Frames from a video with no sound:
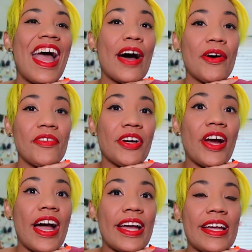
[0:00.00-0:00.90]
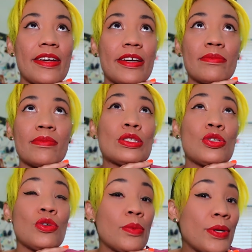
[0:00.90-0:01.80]
However, I am
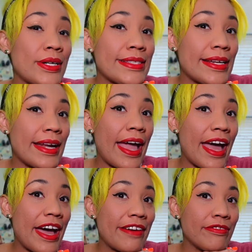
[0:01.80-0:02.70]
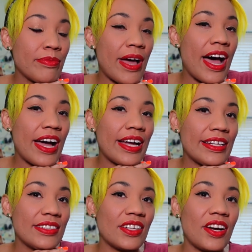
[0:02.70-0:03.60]
2.5 books
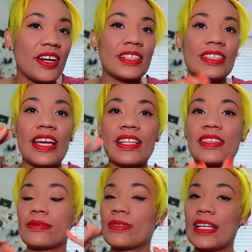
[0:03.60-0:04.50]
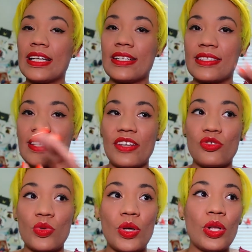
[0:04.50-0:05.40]
behind on like the reading
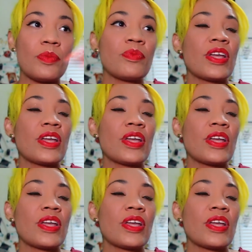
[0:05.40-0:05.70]
schedule.